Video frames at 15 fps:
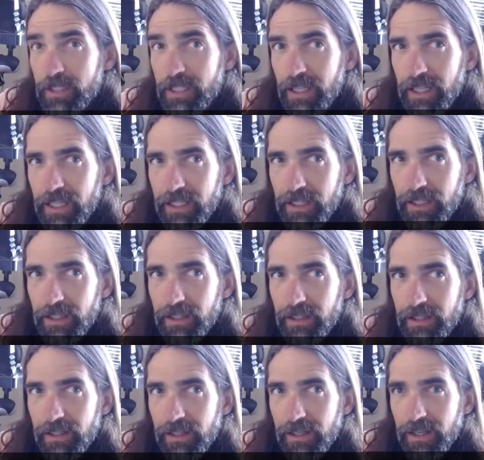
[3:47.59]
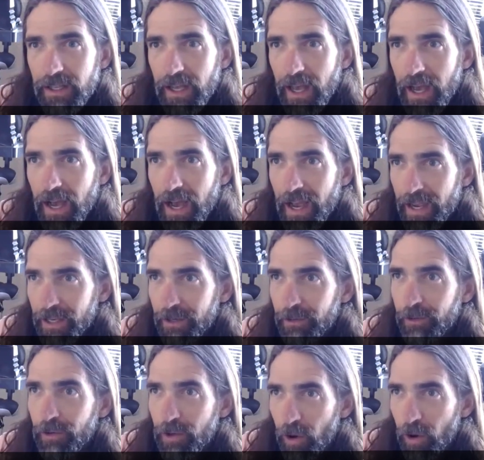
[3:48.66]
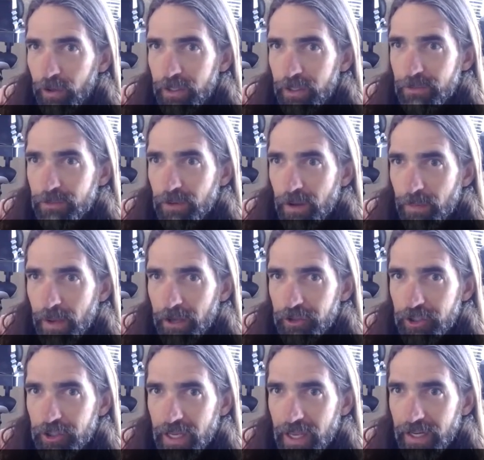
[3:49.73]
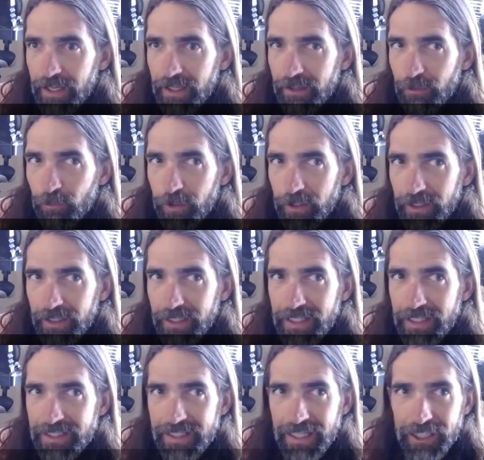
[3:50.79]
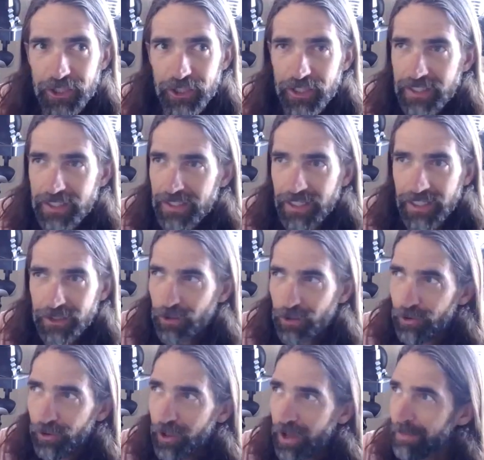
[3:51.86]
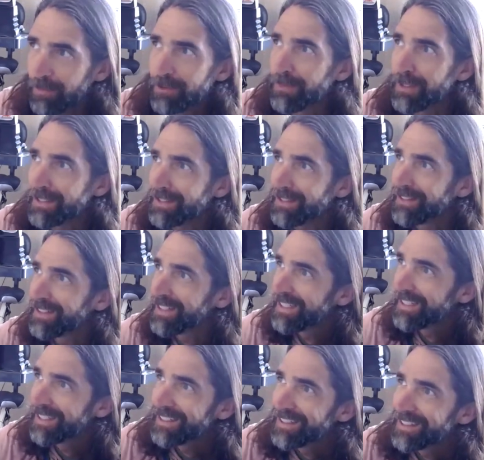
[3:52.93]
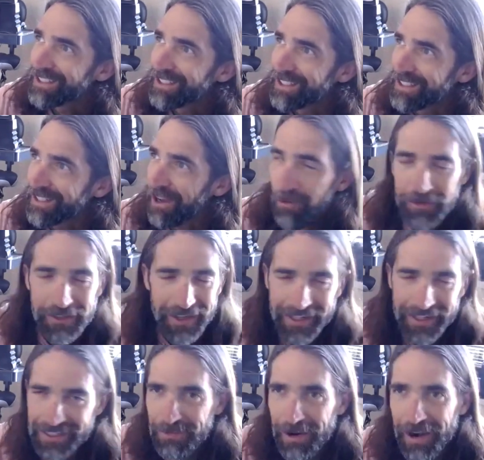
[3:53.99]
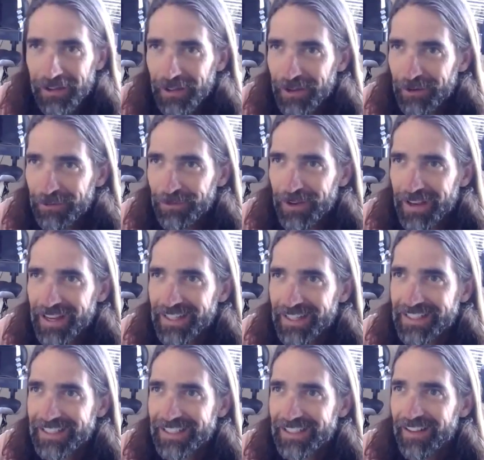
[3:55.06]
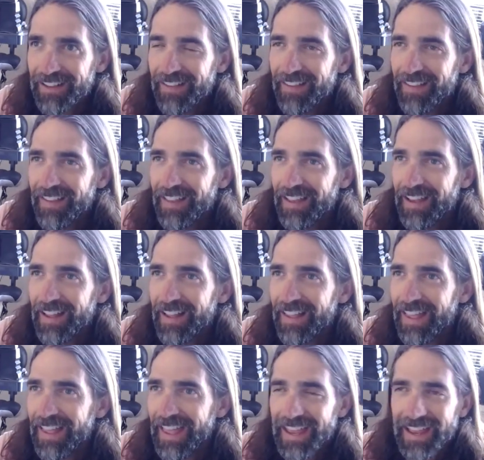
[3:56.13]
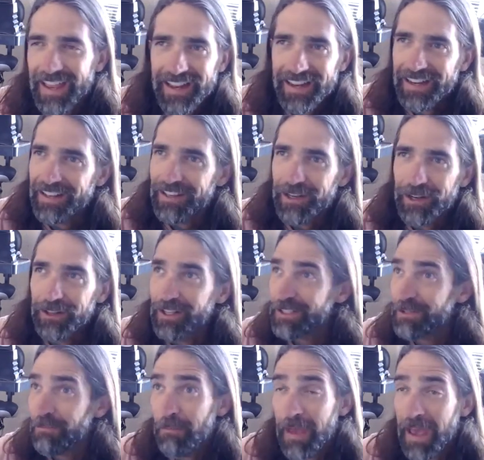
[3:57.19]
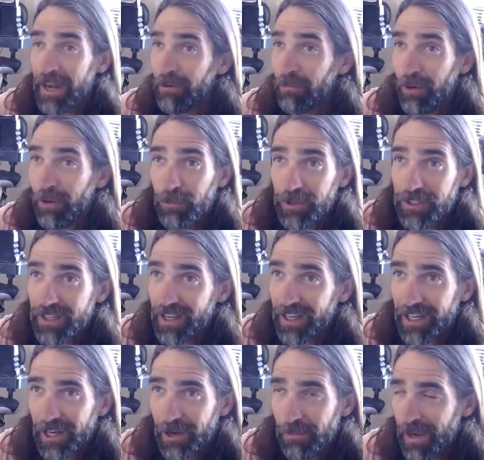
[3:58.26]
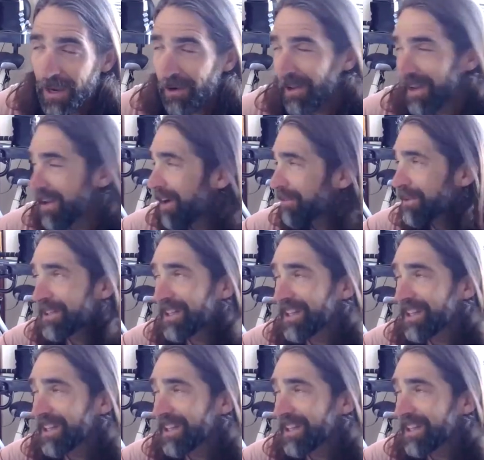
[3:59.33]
thing that I notice about Shannon really is that she's an internal optimist. She's always got a smile on her face, and it doesn't matter what we're talking about. And often the